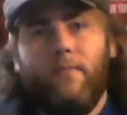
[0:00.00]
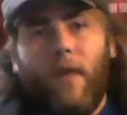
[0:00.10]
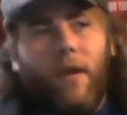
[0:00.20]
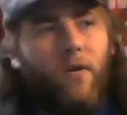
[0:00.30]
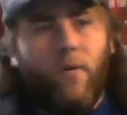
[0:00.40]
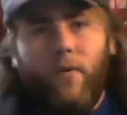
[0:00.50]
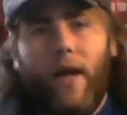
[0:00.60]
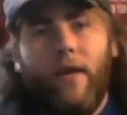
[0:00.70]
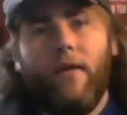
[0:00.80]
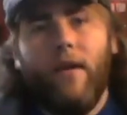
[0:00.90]
I know
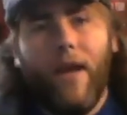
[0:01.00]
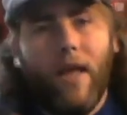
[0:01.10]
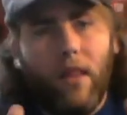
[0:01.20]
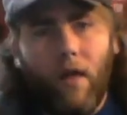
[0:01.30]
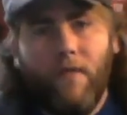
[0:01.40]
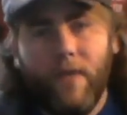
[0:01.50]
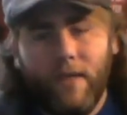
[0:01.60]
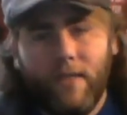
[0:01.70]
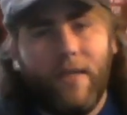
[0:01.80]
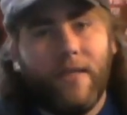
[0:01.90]
that. And I love
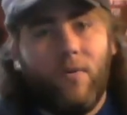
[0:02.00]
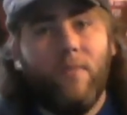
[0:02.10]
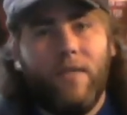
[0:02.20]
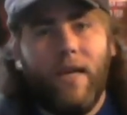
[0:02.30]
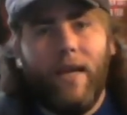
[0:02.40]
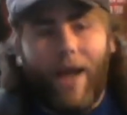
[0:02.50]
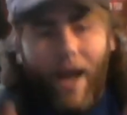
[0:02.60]
this. And that's what I'm saying.